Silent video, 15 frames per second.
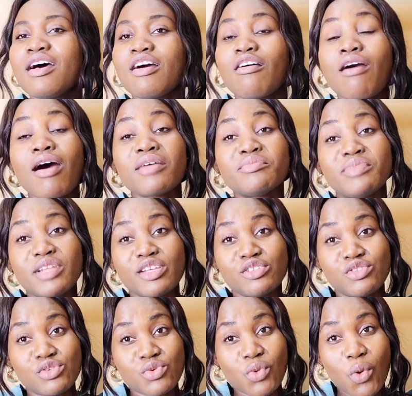God
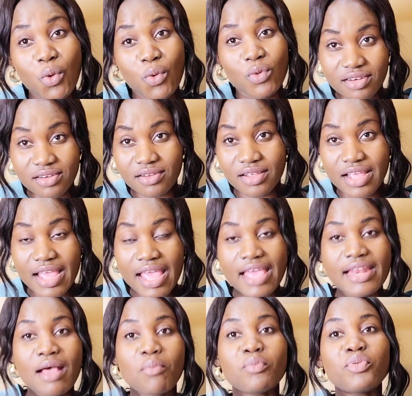bless you all.
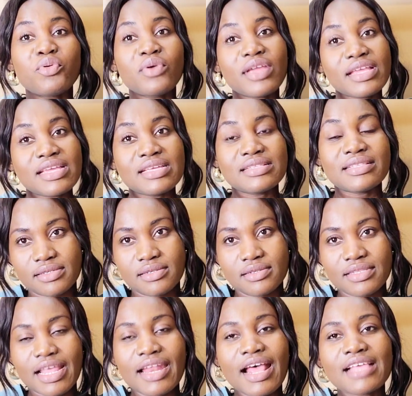And I'm praying
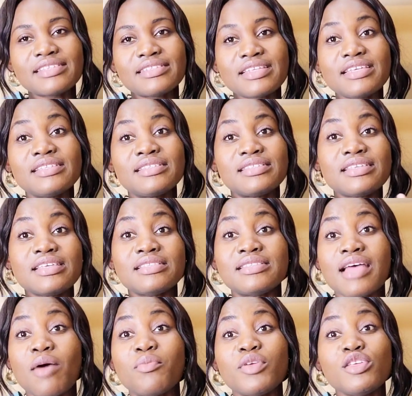that as these seeds
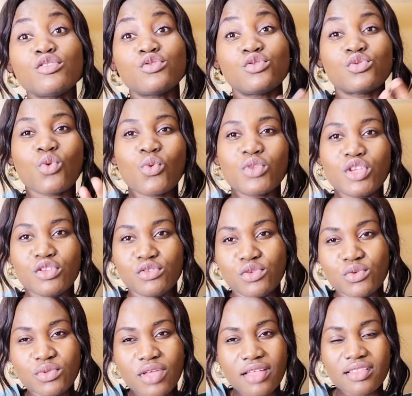are being sown in
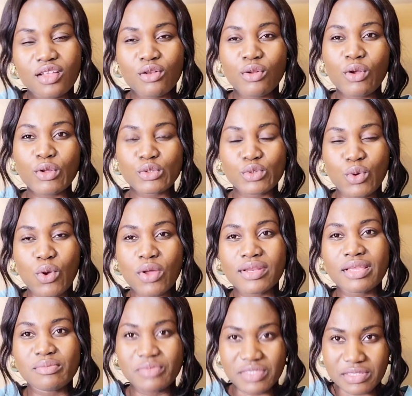you, that the Lord God
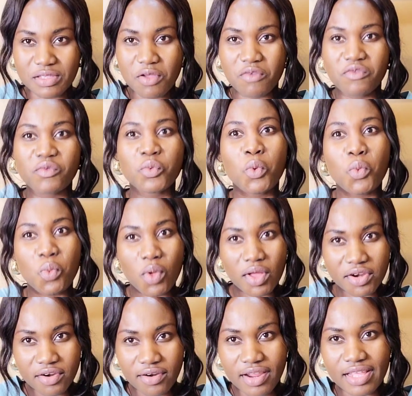himself will
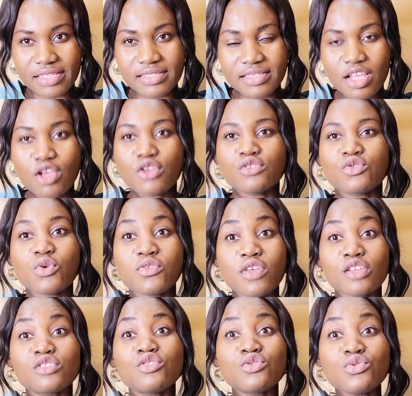water it so
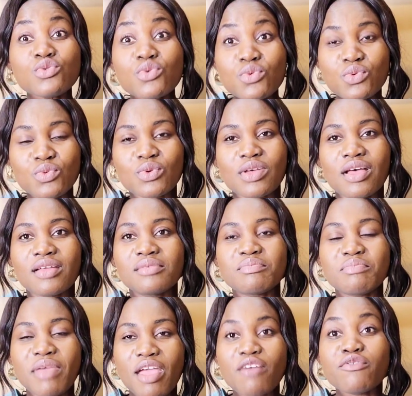that you can
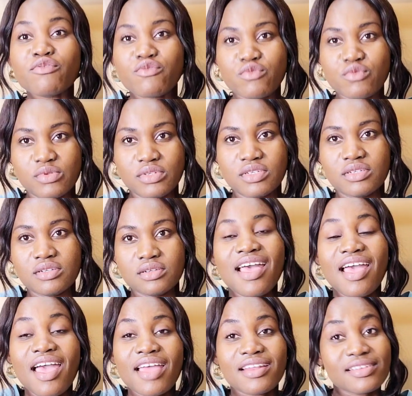bear fruit.
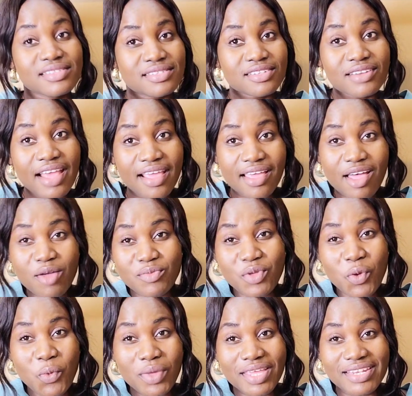And until I come
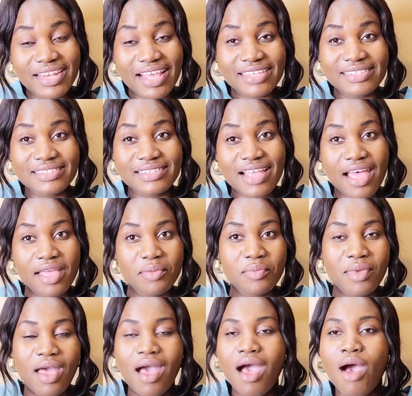your way next time,
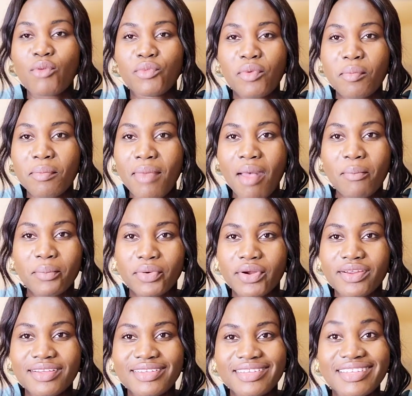
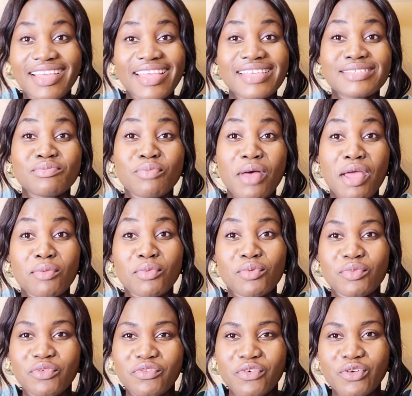remember, it's Bible
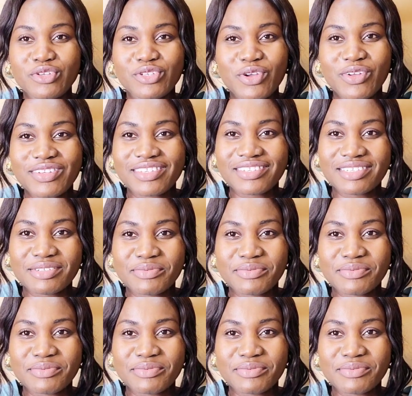Before Dawn.